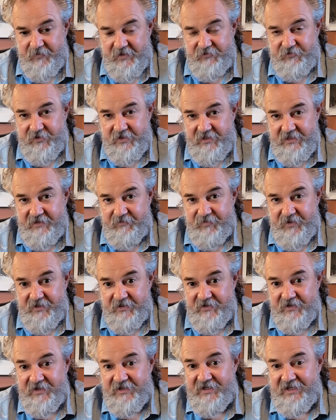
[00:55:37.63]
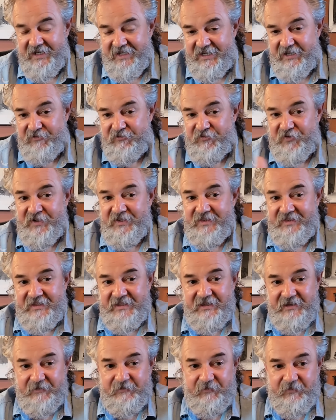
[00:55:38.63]
It's going to get better. I got a fun
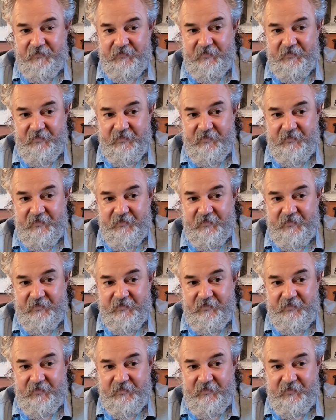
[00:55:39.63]
thing